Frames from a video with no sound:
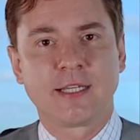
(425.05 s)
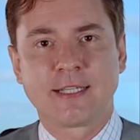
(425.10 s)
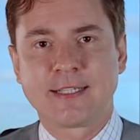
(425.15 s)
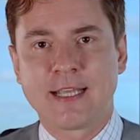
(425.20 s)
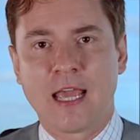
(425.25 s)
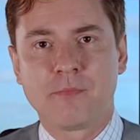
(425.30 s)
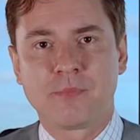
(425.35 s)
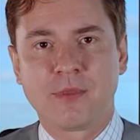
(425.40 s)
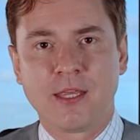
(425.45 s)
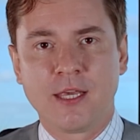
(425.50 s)
The
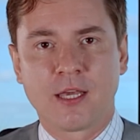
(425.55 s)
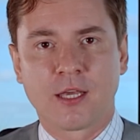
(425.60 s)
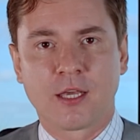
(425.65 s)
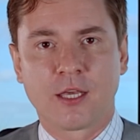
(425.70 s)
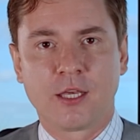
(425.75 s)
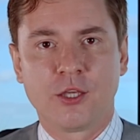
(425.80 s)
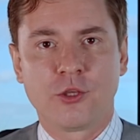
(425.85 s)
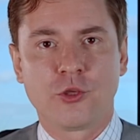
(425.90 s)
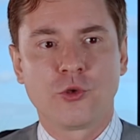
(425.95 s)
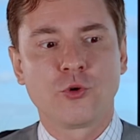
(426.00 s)
same
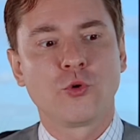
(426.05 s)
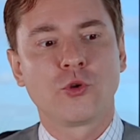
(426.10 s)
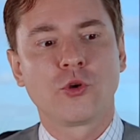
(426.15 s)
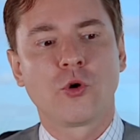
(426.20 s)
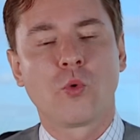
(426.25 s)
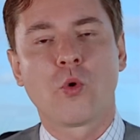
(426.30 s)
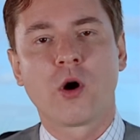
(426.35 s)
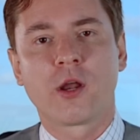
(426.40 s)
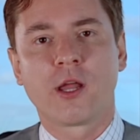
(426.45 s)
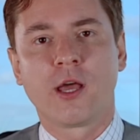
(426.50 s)
thing. You
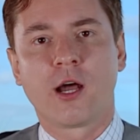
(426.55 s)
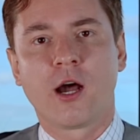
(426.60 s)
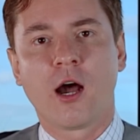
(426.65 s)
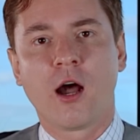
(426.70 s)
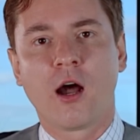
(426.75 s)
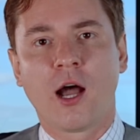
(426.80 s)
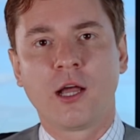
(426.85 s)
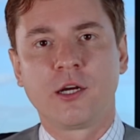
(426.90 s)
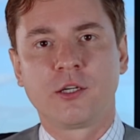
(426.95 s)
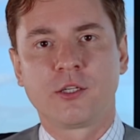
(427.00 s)
don't want to
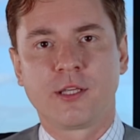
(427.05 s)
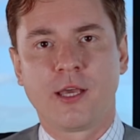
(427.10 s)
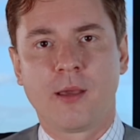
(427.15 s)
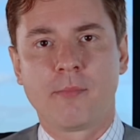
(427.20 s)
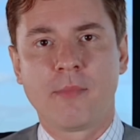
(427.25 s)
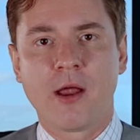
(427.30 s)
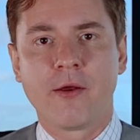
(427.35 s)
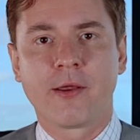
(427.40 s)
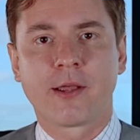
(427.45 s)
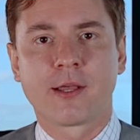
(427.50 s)
hire the
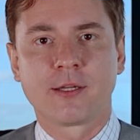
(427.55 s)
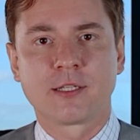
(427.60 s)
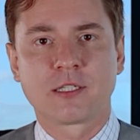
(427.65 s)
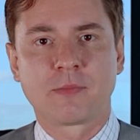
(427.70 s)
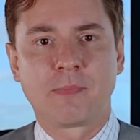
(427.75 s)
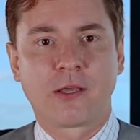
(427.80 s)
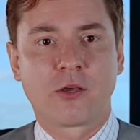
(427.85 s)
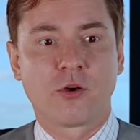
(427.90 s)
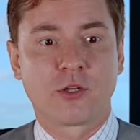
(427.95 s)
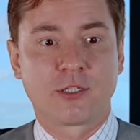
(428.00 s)

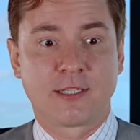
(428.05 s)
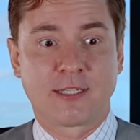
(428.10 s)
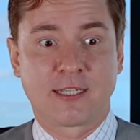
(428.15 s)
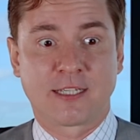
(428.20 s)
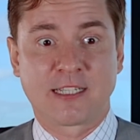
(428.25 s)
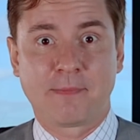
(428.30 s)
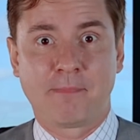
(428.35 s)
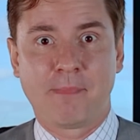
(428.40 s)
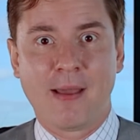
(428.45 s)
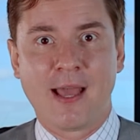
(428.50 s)
Americans because it's
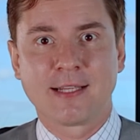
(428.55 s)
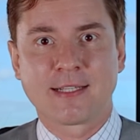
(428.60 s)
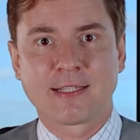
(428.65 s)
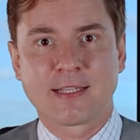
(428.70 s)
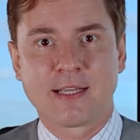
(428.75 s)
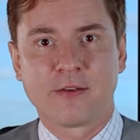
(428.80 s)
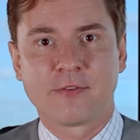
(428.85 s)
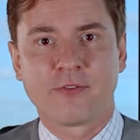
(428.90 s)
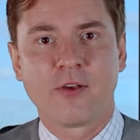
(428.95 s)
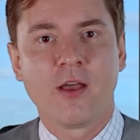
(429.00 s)

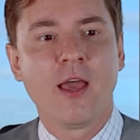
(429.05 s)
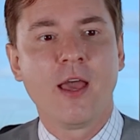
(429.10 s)
expensive,